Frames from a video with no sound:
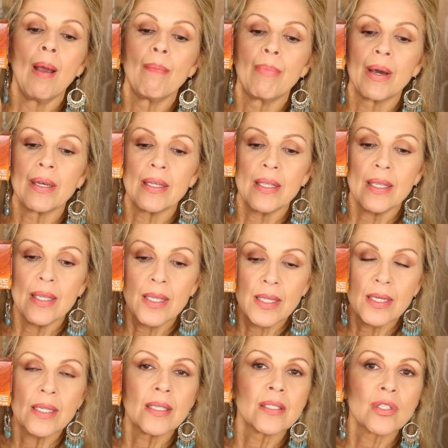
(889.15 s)
but
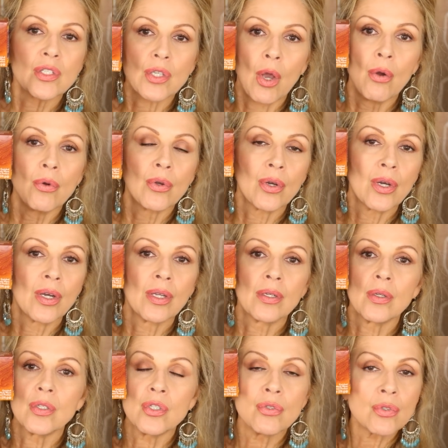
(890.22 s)
it is so
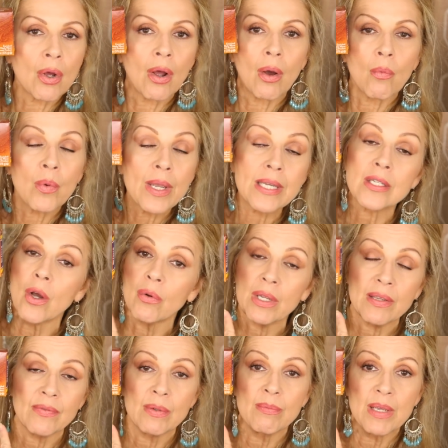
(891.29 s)
good. We don't
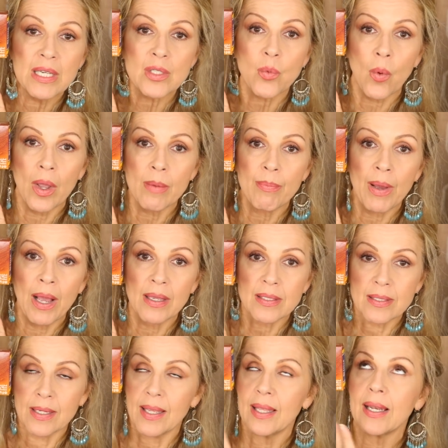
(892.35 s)
even miss white
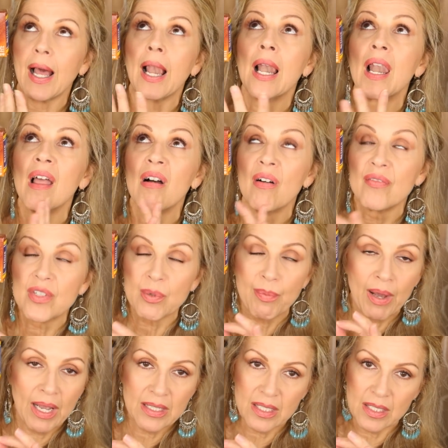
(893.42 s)
pasta, and I loved
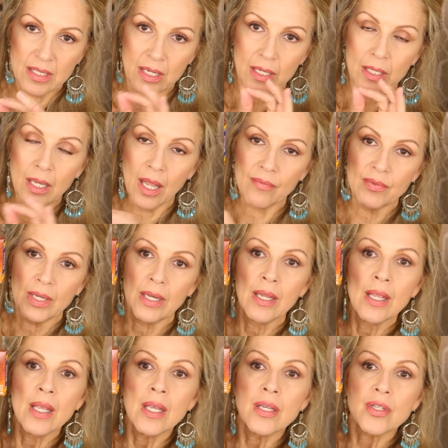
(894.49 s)
pasta, loved it.
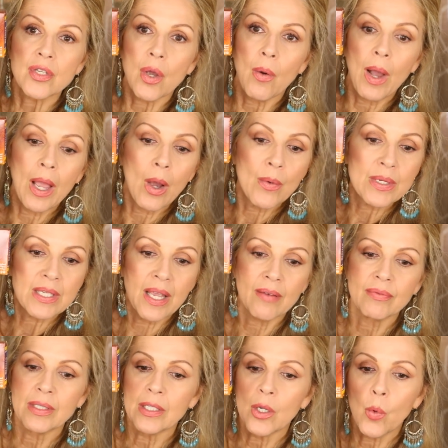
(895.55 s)
So I always
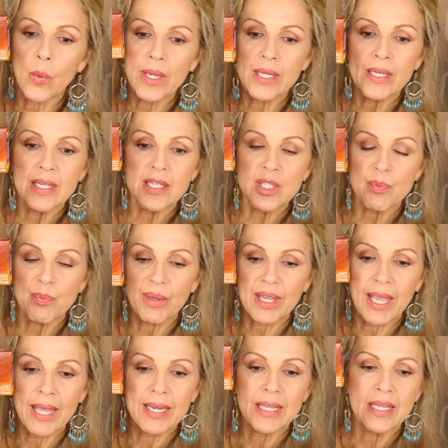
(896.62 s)
have linguine,
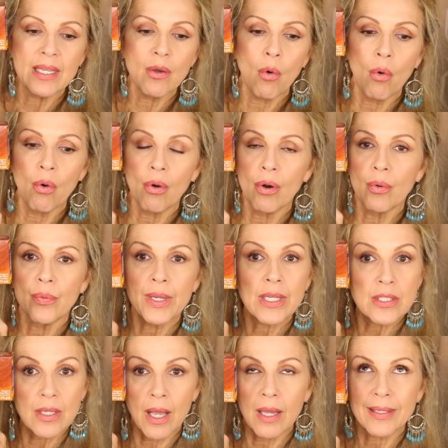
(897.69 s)
spaghetti, or
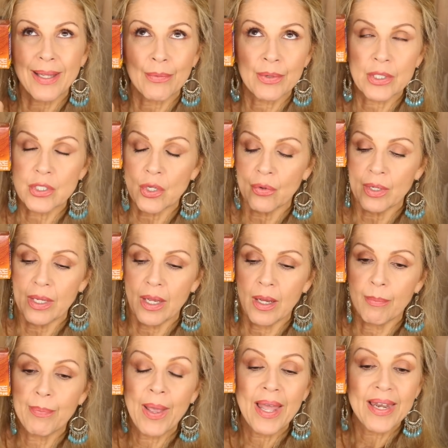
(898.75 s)

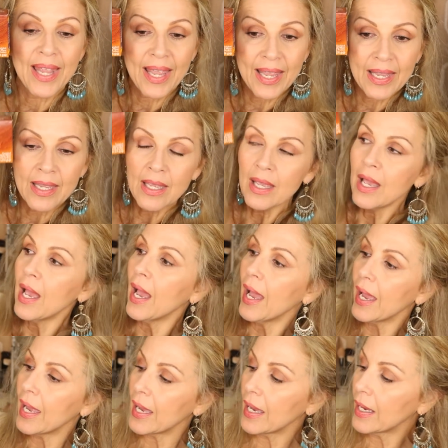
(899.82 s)
penne.
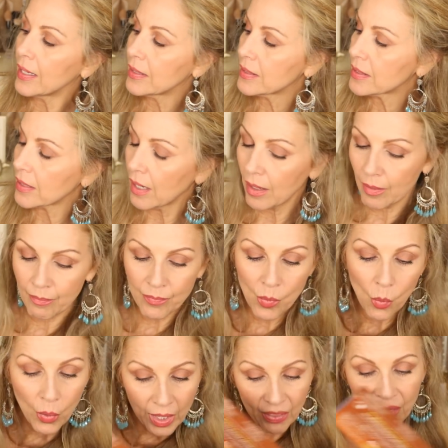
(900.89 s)
And
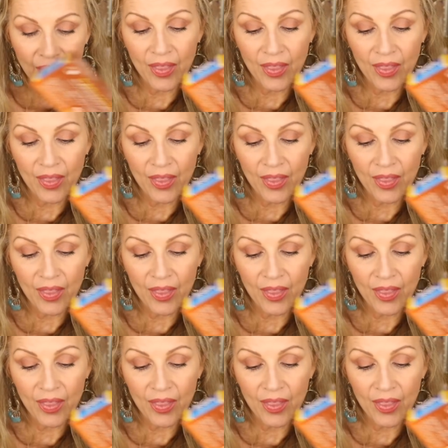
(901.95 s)
with